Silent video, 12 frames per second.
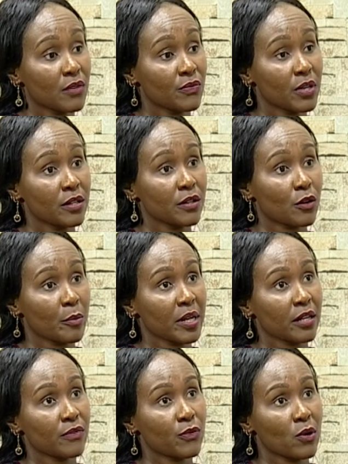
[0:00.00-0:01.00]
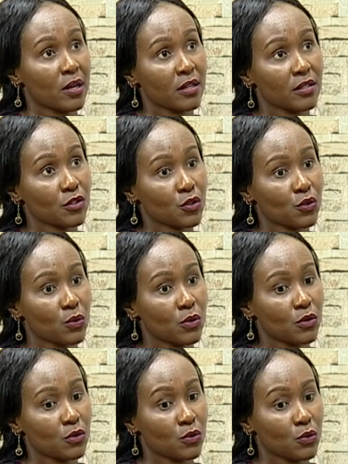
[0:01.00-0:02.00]
and very recommended for organization to,
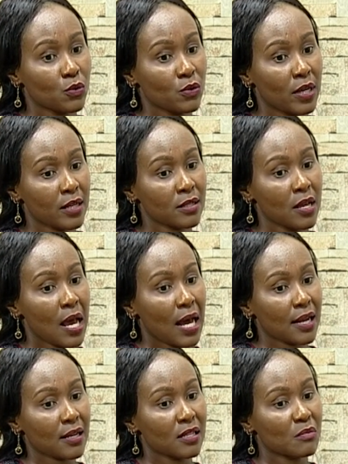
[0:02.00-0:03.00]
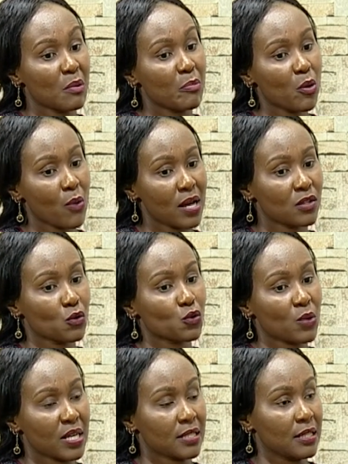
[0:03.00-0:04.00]
to do that. At least maybe once or
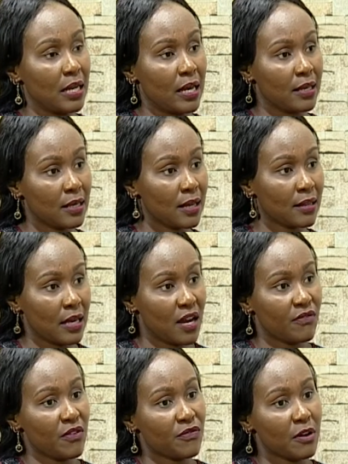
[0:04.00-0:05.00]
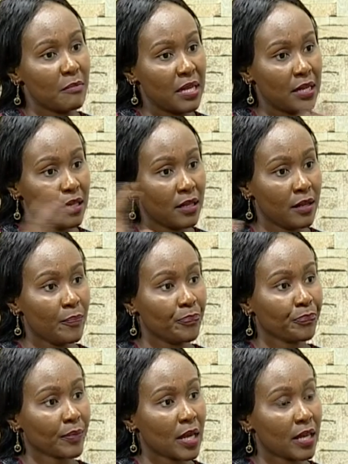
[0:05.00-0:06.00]
twice in a year, they have a family
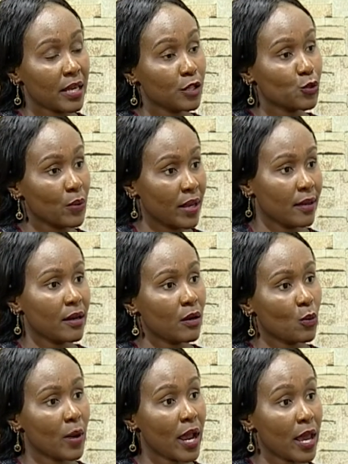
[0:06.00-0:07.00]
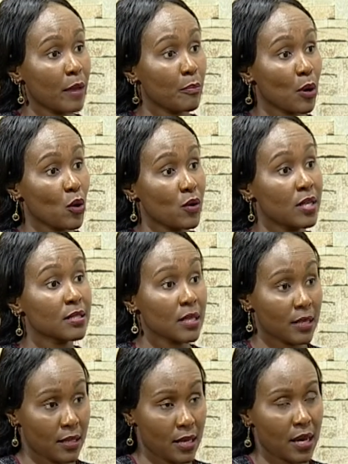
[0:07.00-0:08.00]
get together where employees
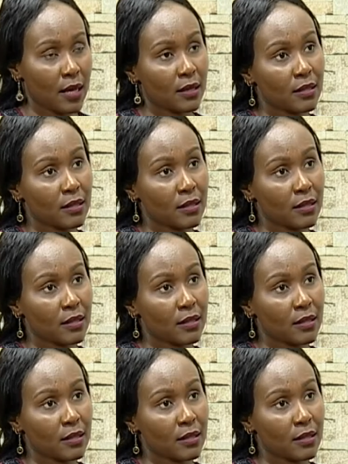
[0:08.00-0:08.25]
oh, yeah.